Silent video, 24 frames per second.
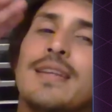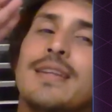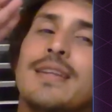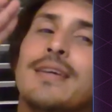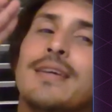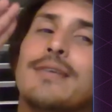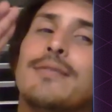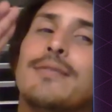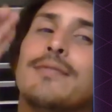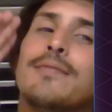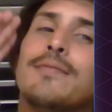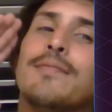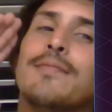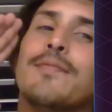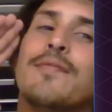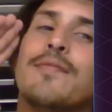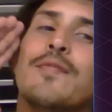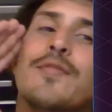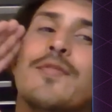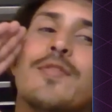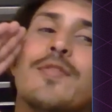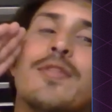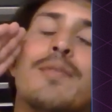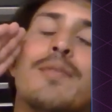Now,
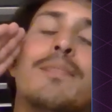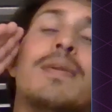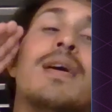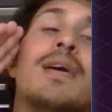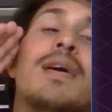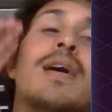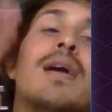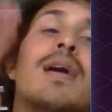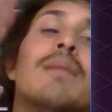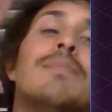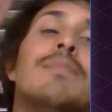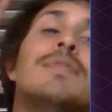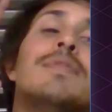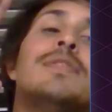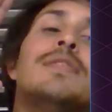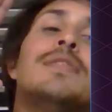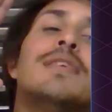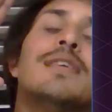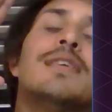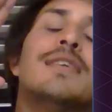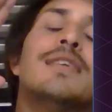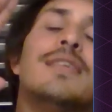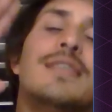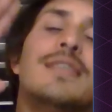the
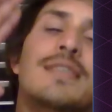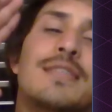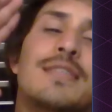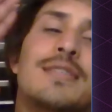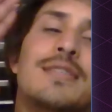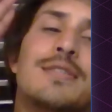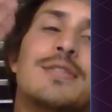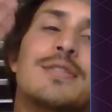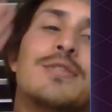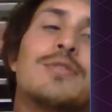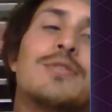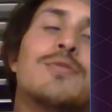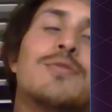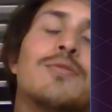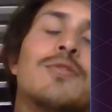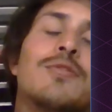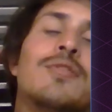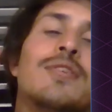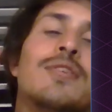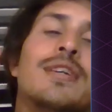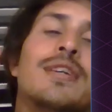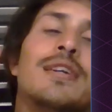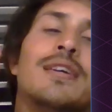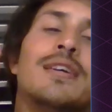Mahabharata is the
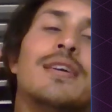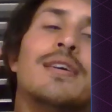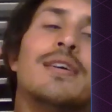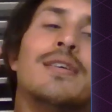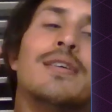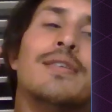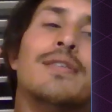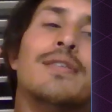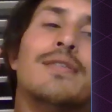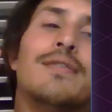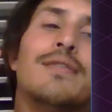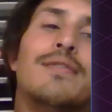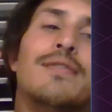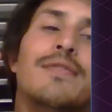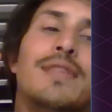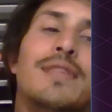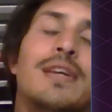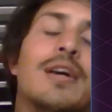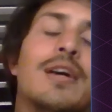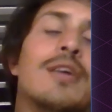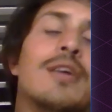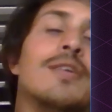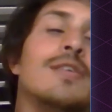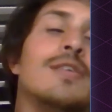story of
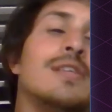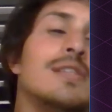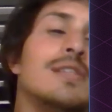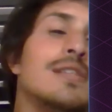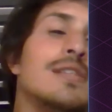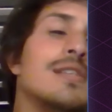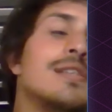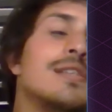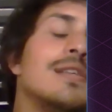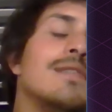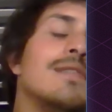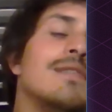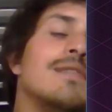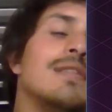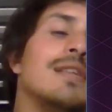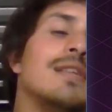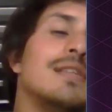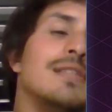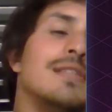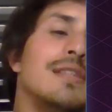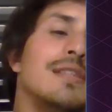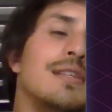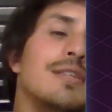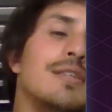the Aryan
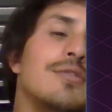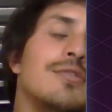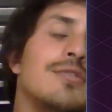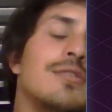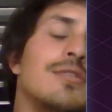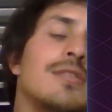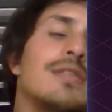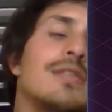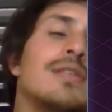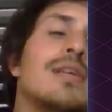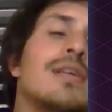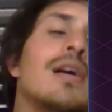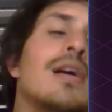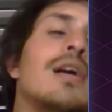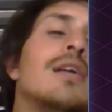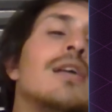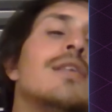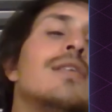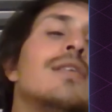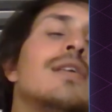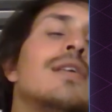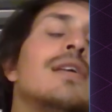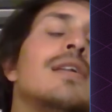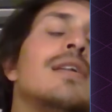civilization.
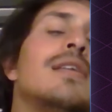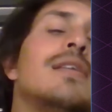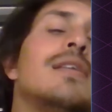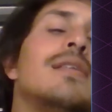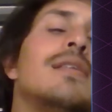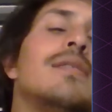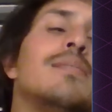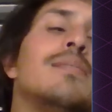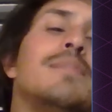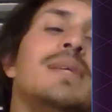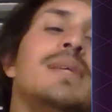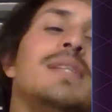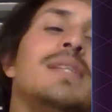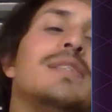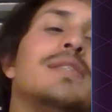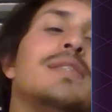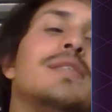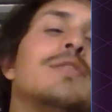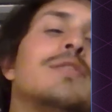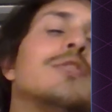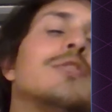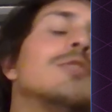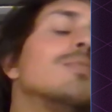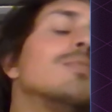Aryan means
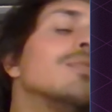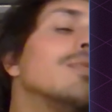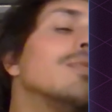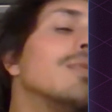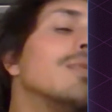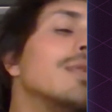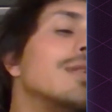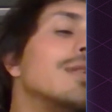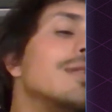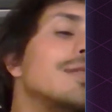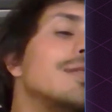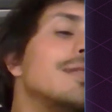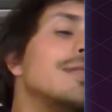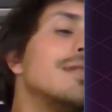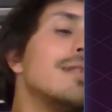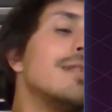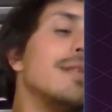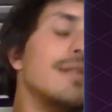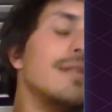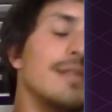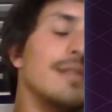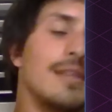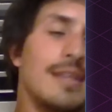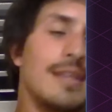the noble ones,
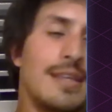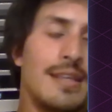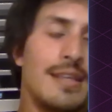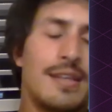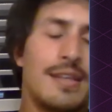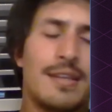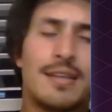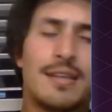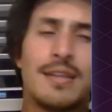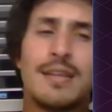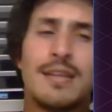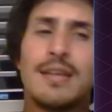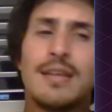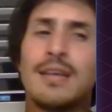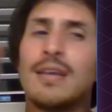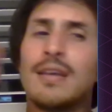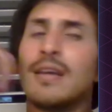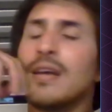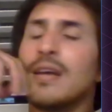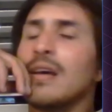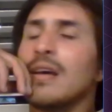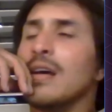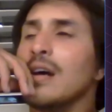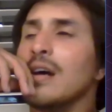like in
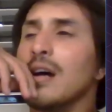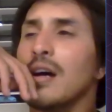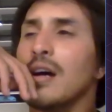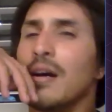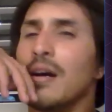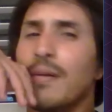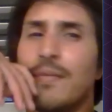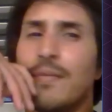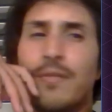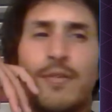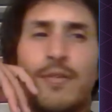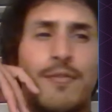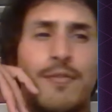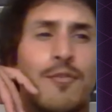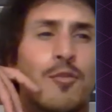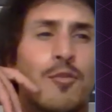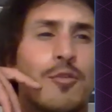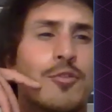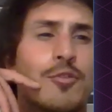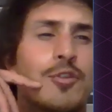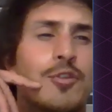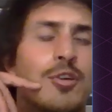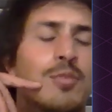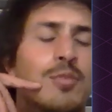the
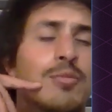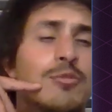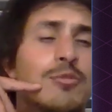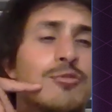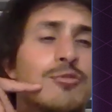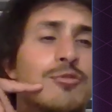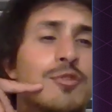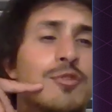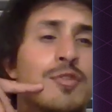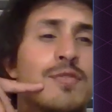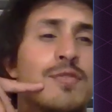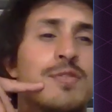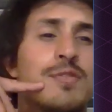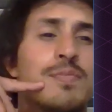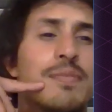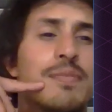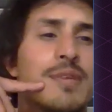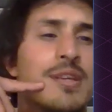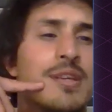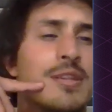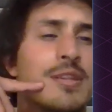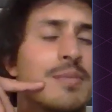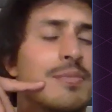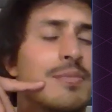Four Noble Truths
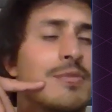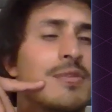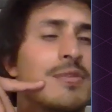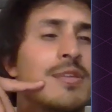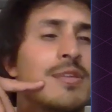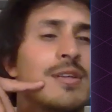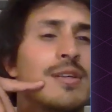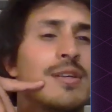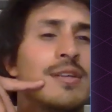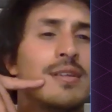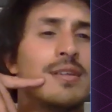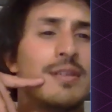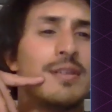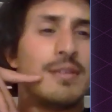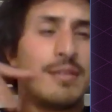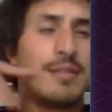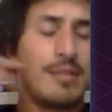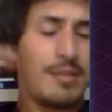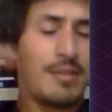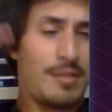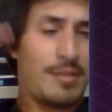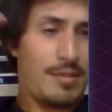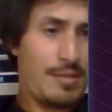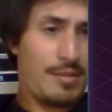by the Buddha.
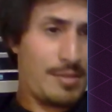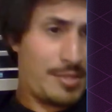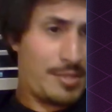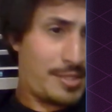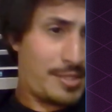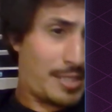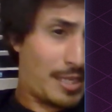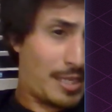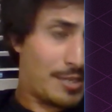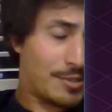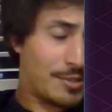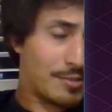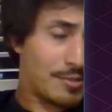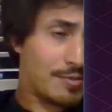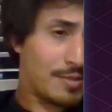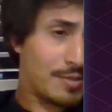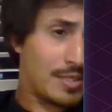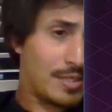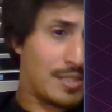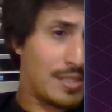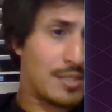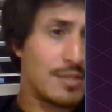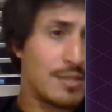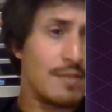
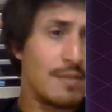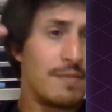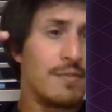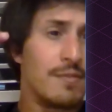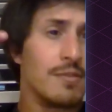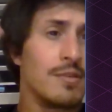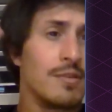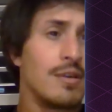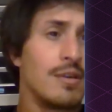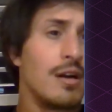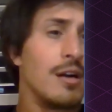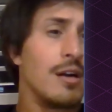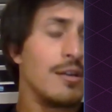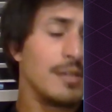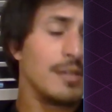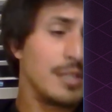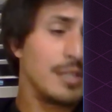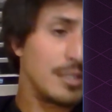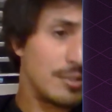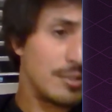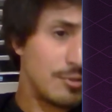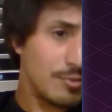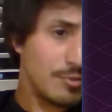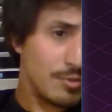Sanskrit is the Four
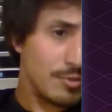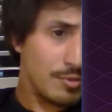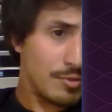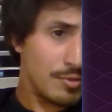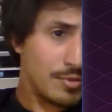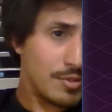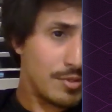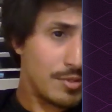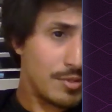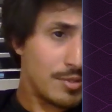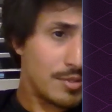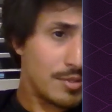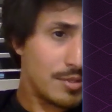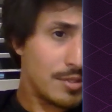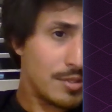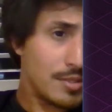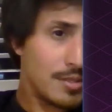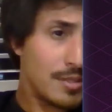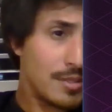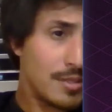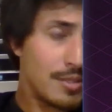Aryan Truths.